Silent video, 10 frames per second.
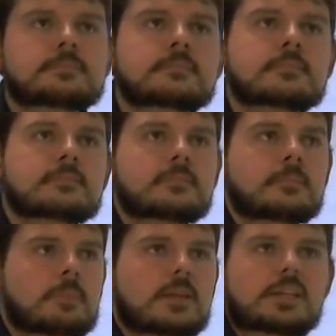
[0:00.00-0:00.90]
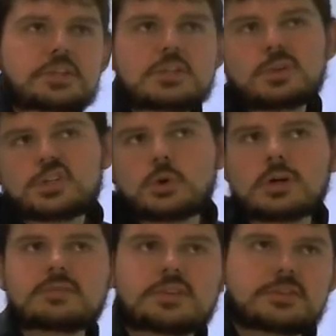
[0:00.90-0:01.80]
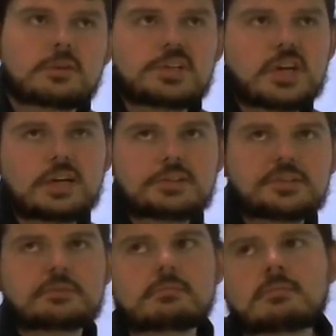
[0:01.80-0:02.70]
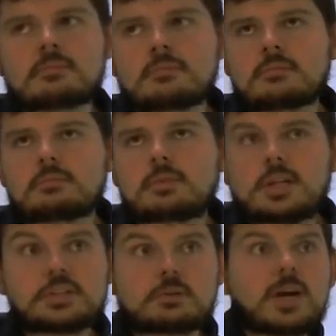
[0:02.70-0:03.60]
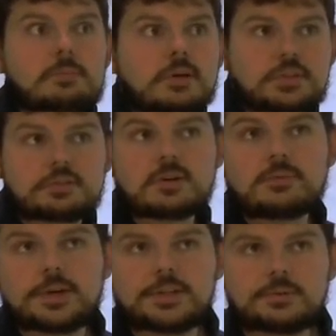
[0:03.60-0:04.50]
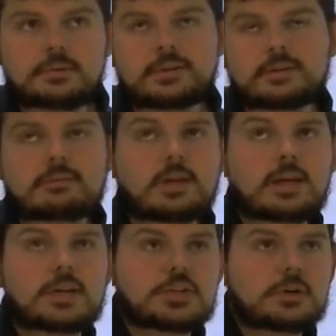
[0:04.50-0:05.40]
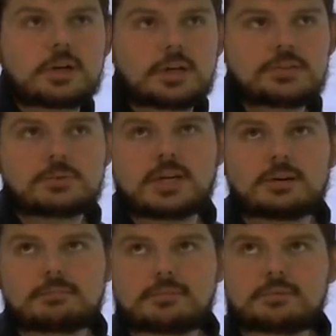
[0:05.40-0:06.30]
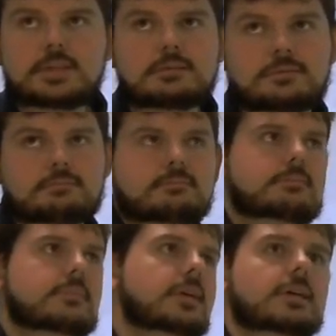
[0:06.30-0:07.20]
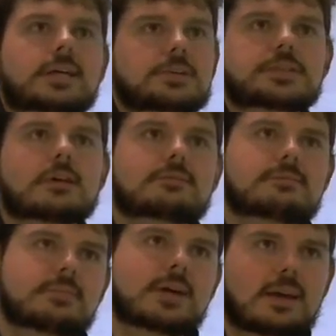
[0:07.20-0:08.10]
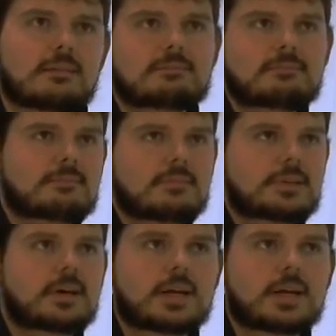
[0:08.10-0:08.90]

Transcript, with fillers: And that's just really short. If it's 30 seconds, then that's great because that's a great way to you know, engage your audience without killing yourself making a ton of content.